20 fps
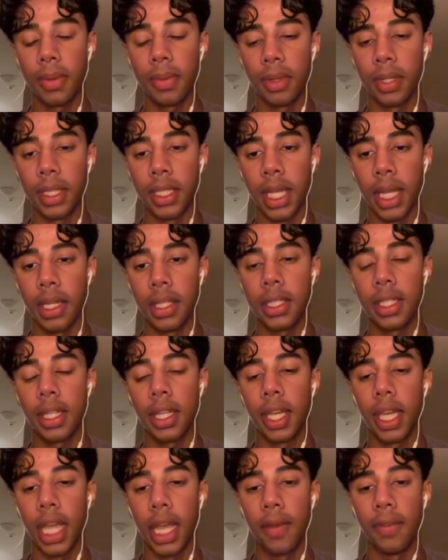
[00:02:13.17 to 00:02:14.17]
more sense
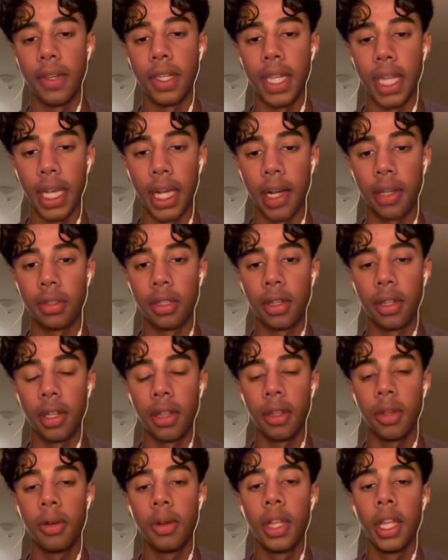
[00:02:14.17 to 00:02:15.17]
if we take out the London
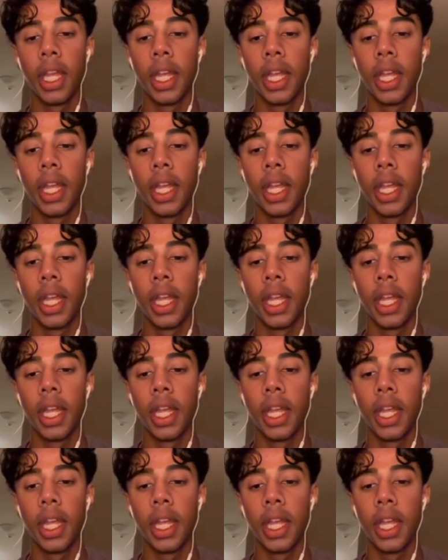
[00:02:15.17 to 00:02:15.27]
low.